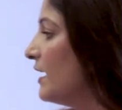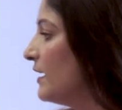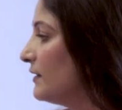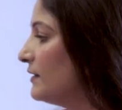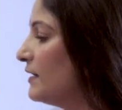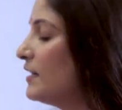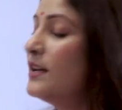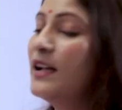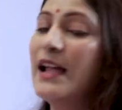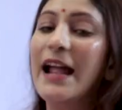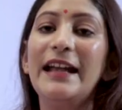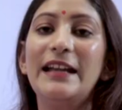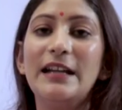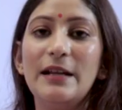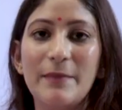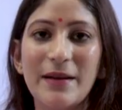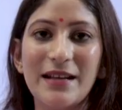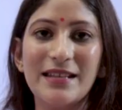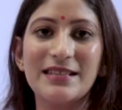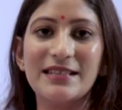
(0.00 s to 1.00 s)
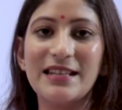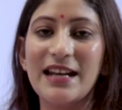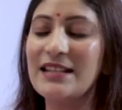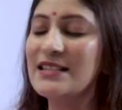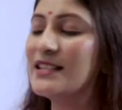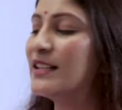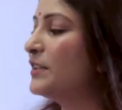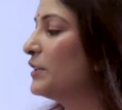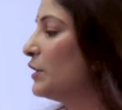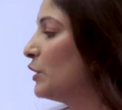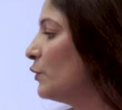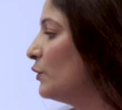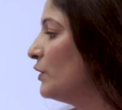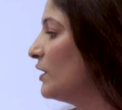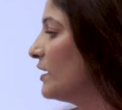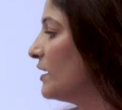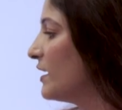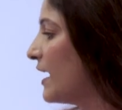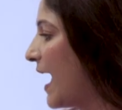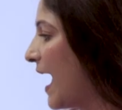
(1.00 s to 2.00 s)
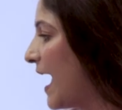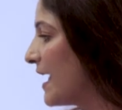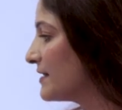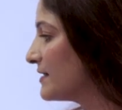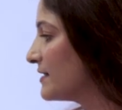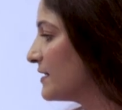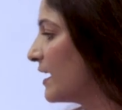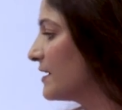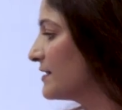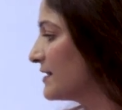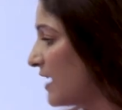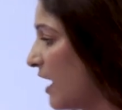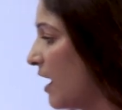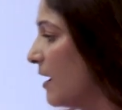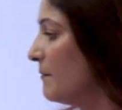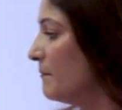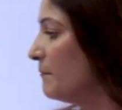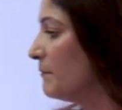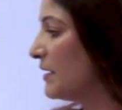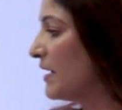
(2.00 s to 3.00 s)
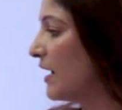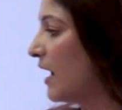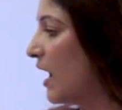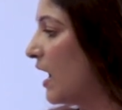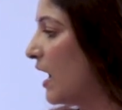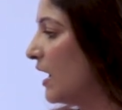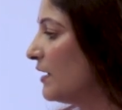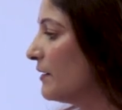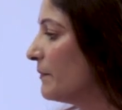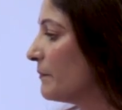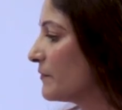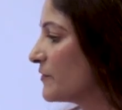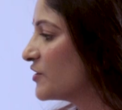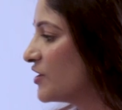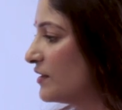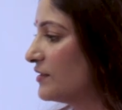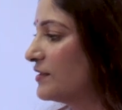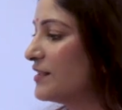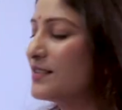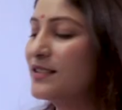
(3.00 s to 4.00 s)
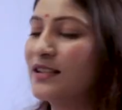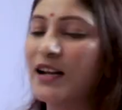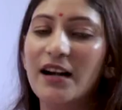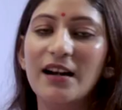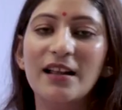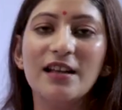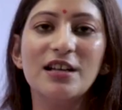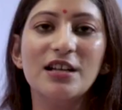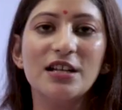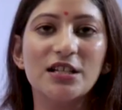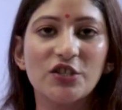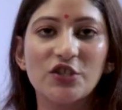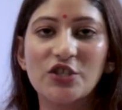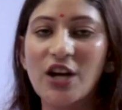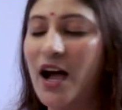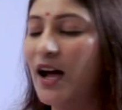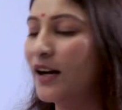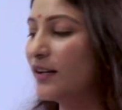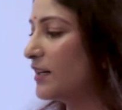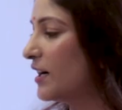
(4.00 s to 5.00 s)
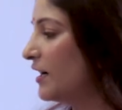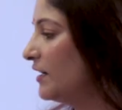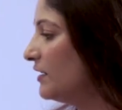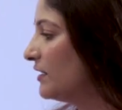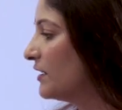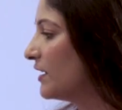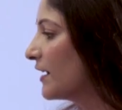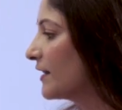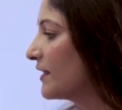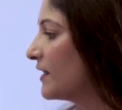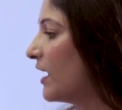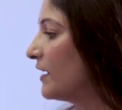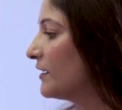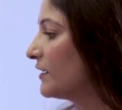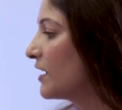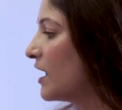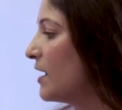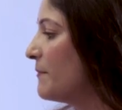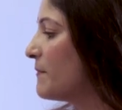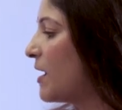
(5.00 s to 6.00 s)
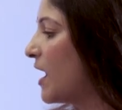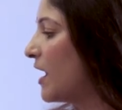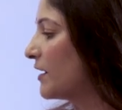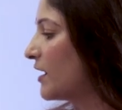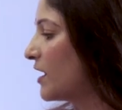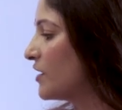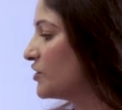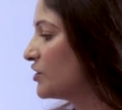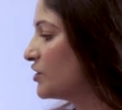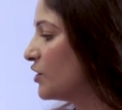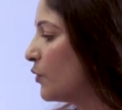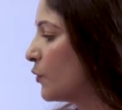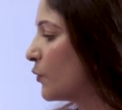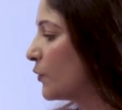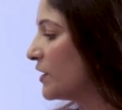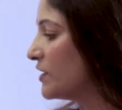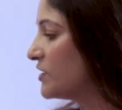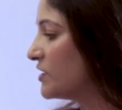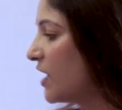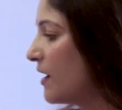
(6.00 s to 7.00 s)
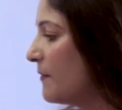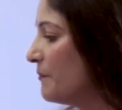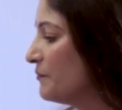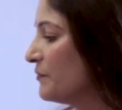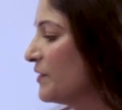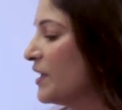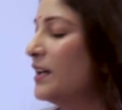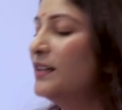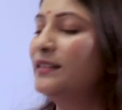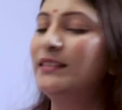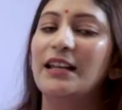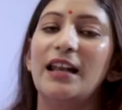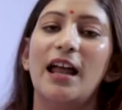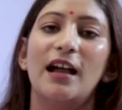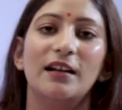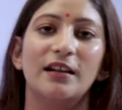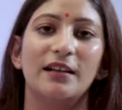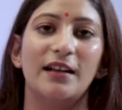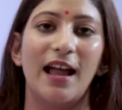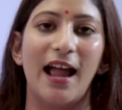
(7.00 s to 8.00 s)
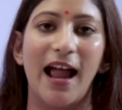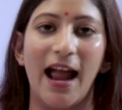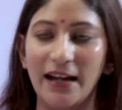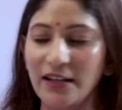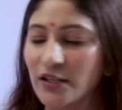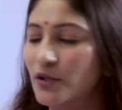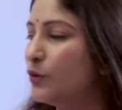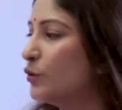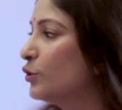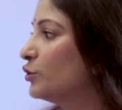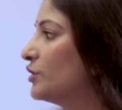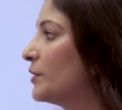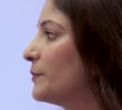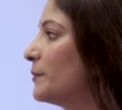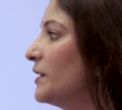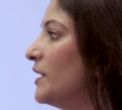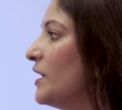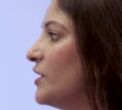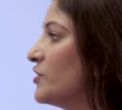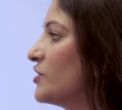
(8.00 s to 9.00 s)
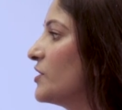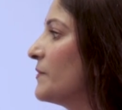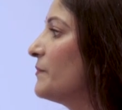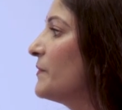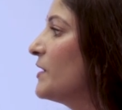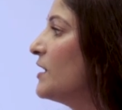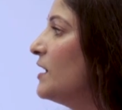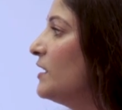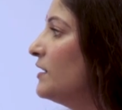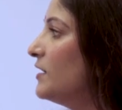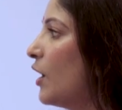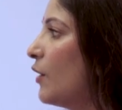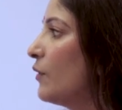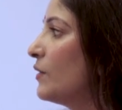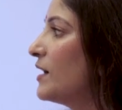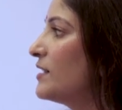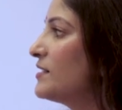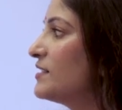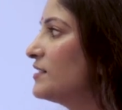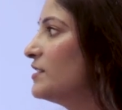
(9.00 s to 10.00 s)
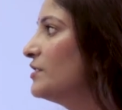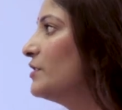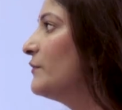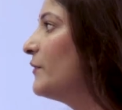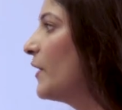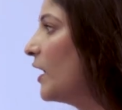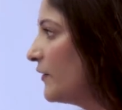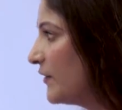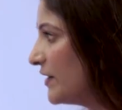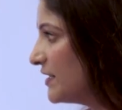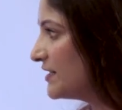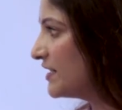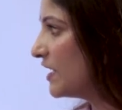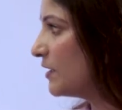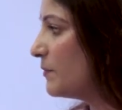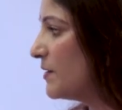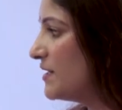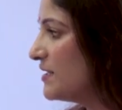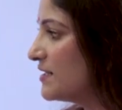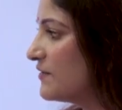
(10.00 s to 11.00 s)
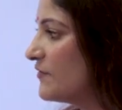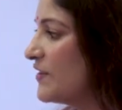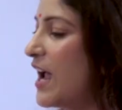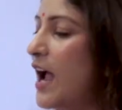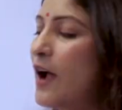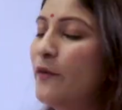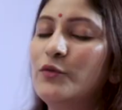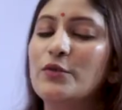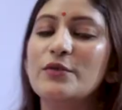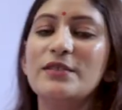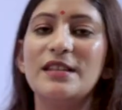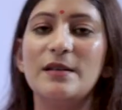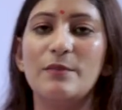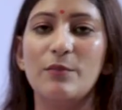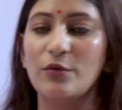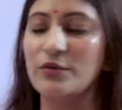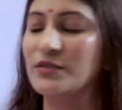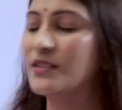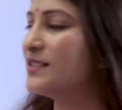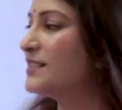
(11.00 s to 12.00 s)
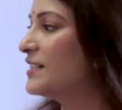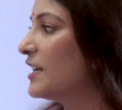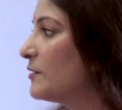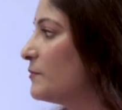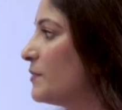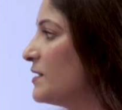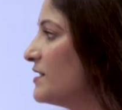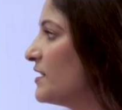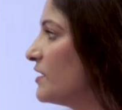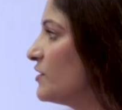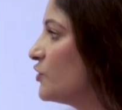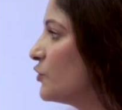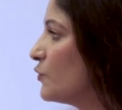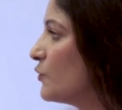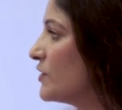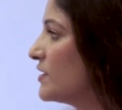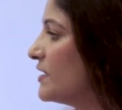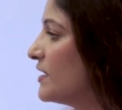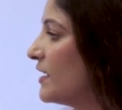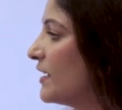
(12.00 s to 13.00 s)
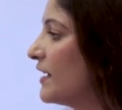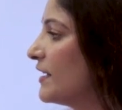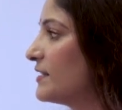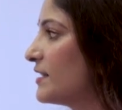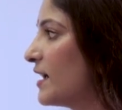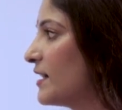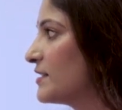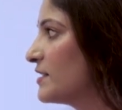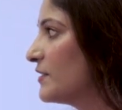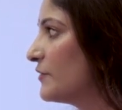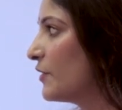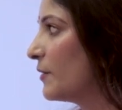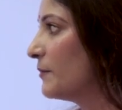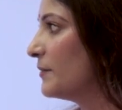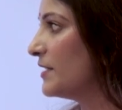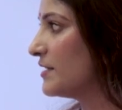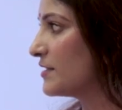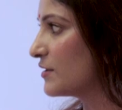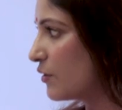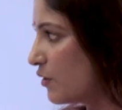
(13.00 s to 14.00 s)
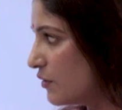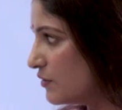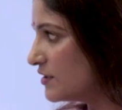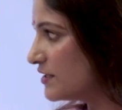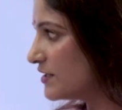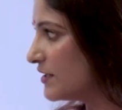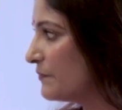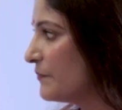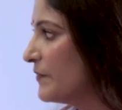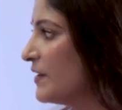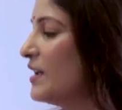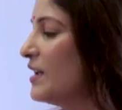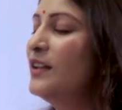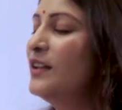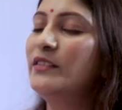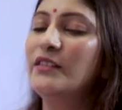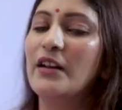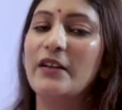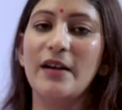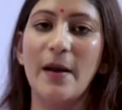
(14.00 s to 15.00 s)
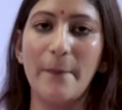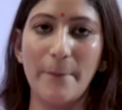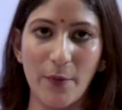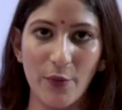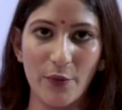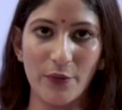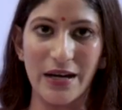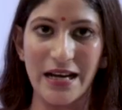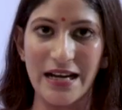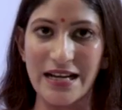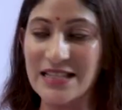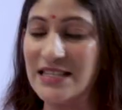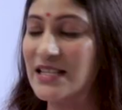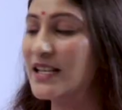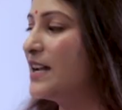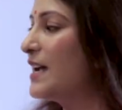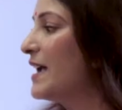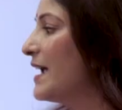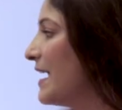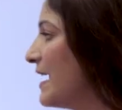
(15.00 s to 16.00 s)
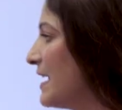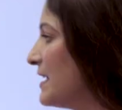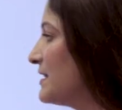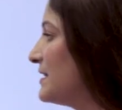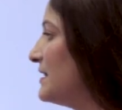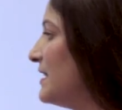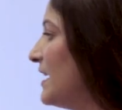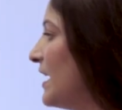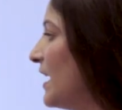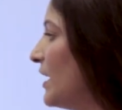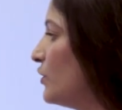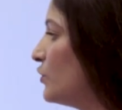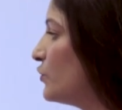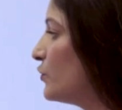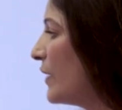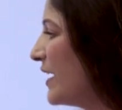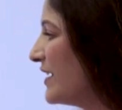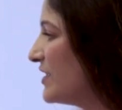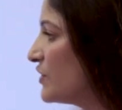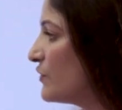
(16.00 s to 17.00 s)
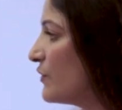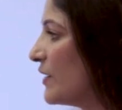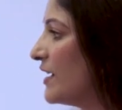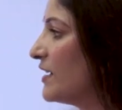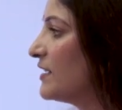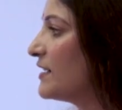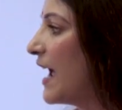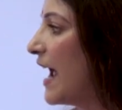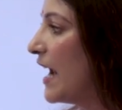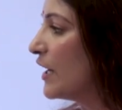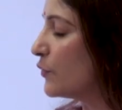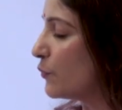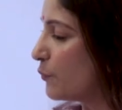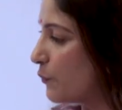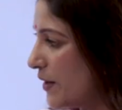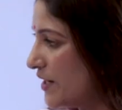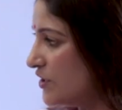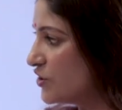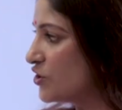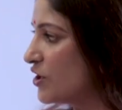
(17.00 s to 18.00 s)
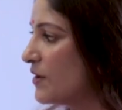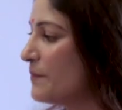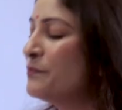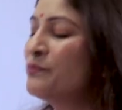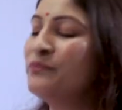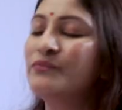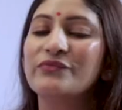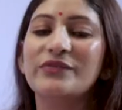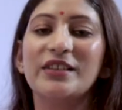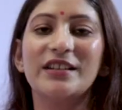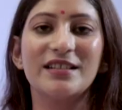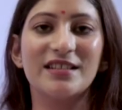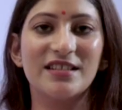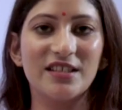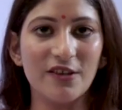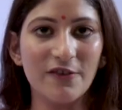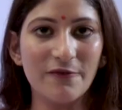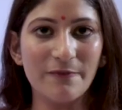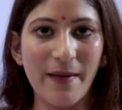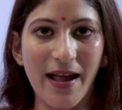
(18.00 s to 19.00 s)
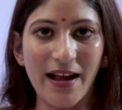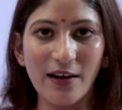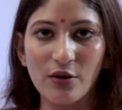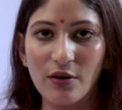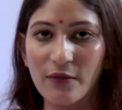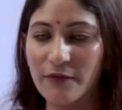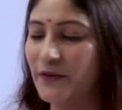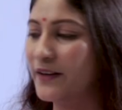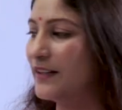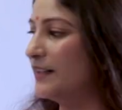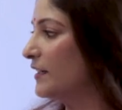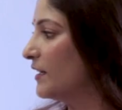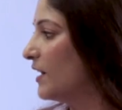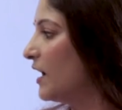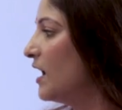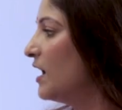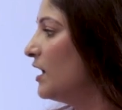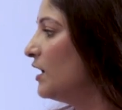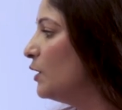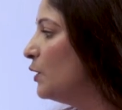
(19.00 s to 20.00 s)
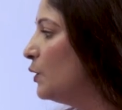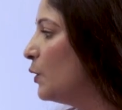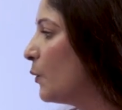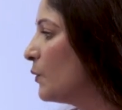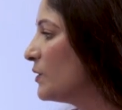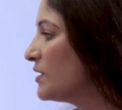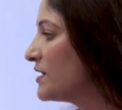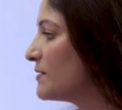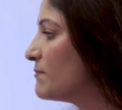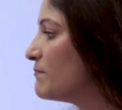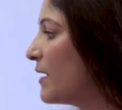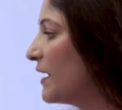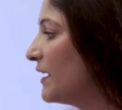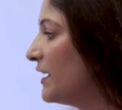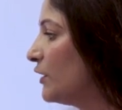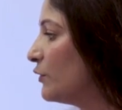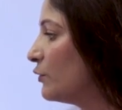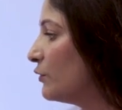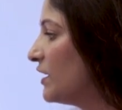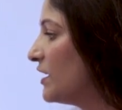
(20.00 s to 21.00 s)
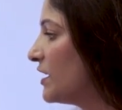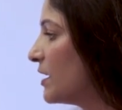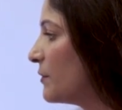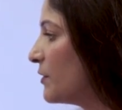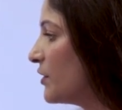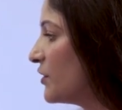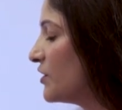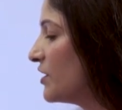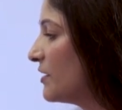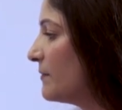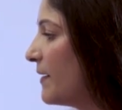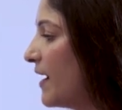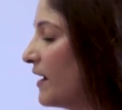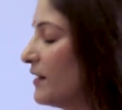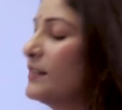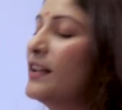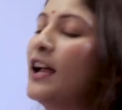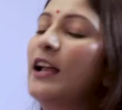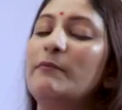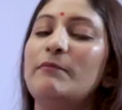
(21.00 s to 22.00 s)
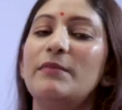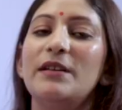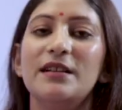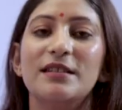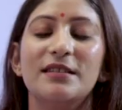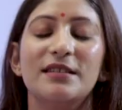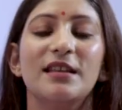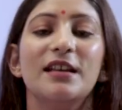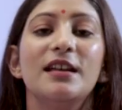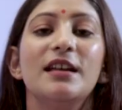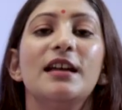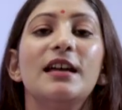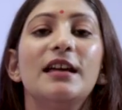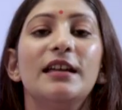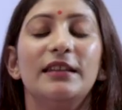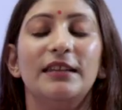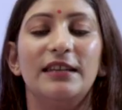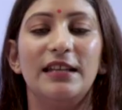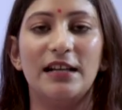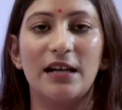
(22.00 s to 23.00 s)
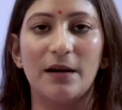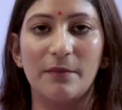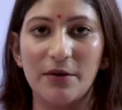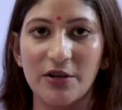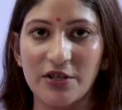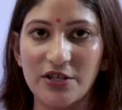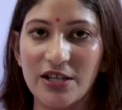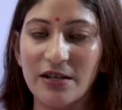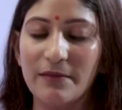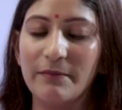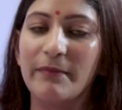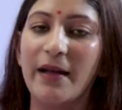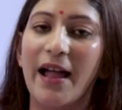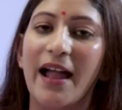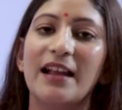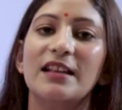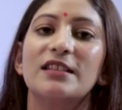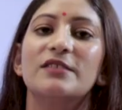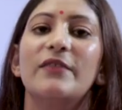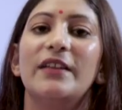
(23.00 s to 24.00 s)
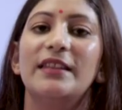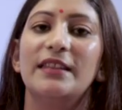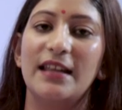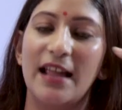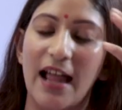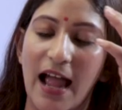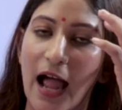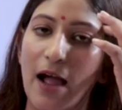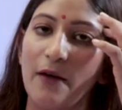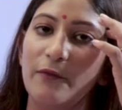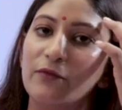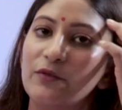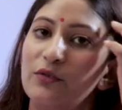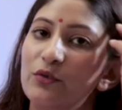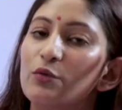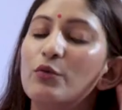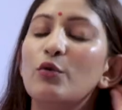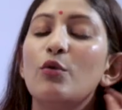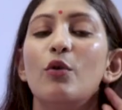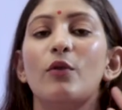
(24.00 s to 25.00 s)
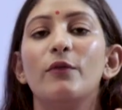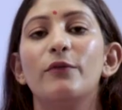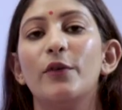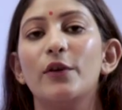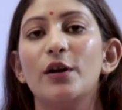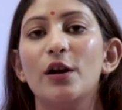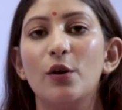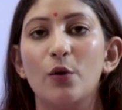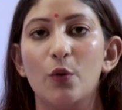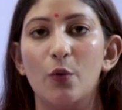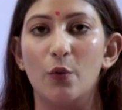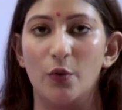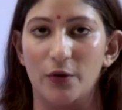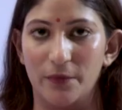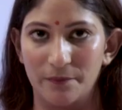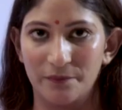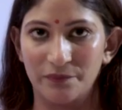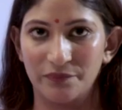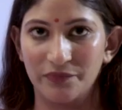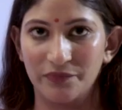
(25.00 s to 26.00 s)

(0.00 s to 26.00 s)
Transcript: The endemic states include as Assam, Bihar, Chhattisgarh, Jharkhand, Karnataka, Maharashtra, Odisha, Telangana and Uttar Pradesh. Now consider the following statements. We have to see both the statements and choose the correct answer from these codes. The repo rate is the interest rate at which the Reserve Bank of India loans money to the commercial bank. That means the commercial banks when they have to go for a loan,